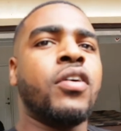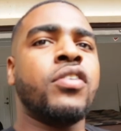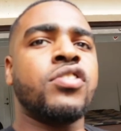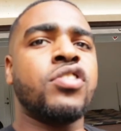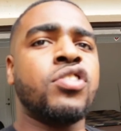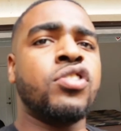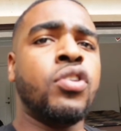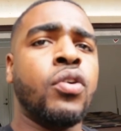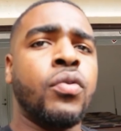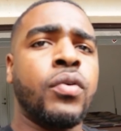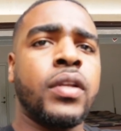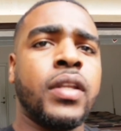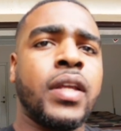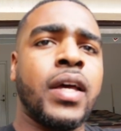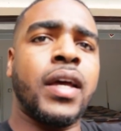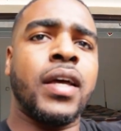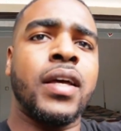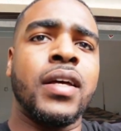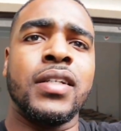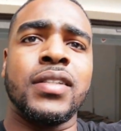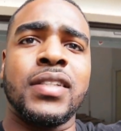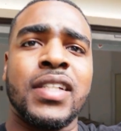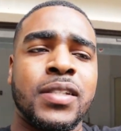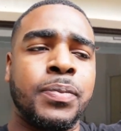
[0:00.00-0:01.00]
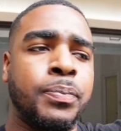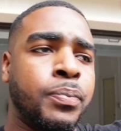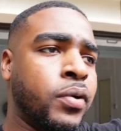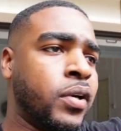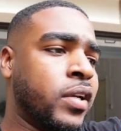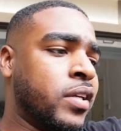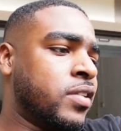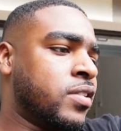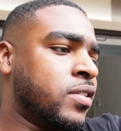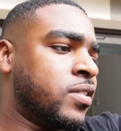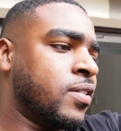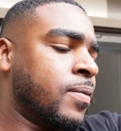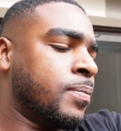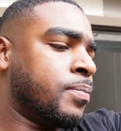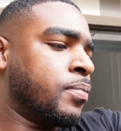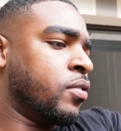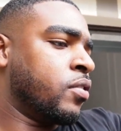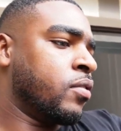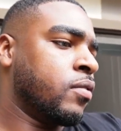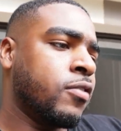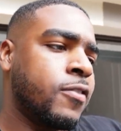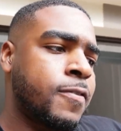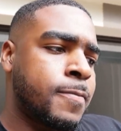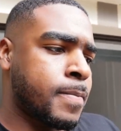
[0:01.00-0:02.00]
on to doing that, because that's pretty
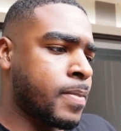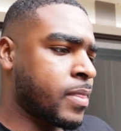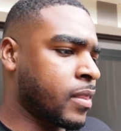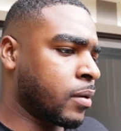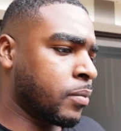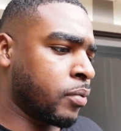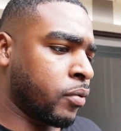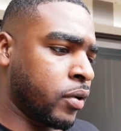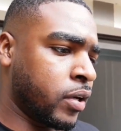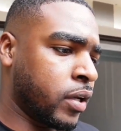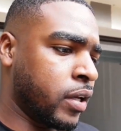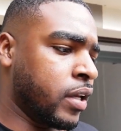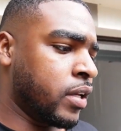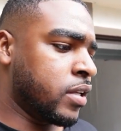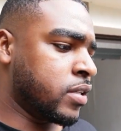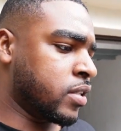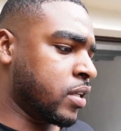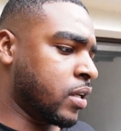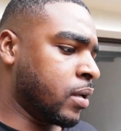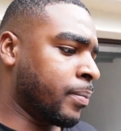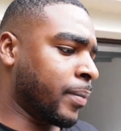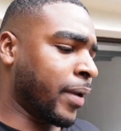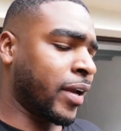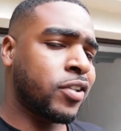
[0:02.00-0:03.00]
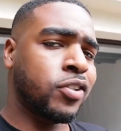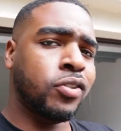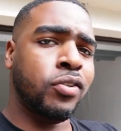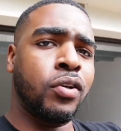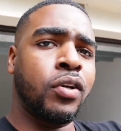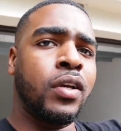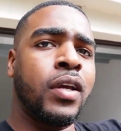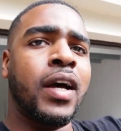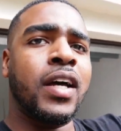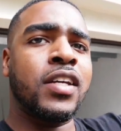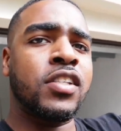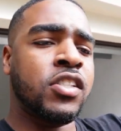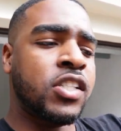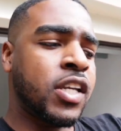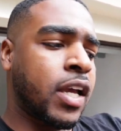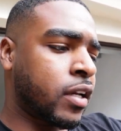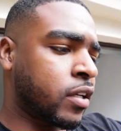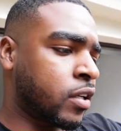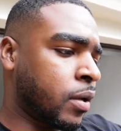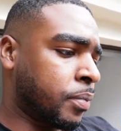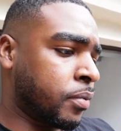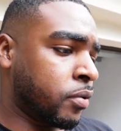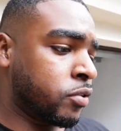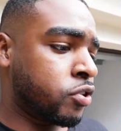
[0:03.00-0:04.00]
simple, pretty easy. Make sure you guys
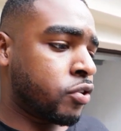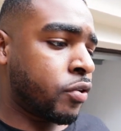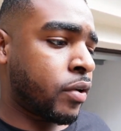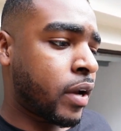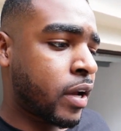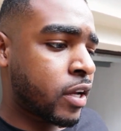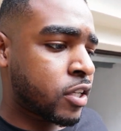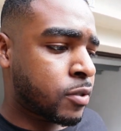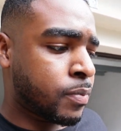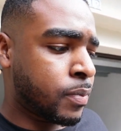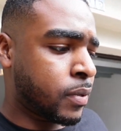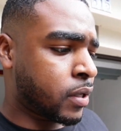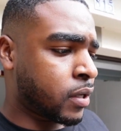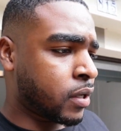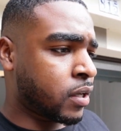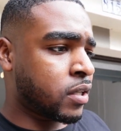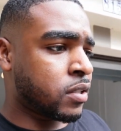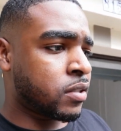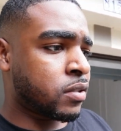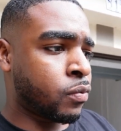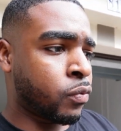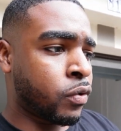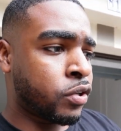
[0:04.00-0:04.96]
jack up your trans, because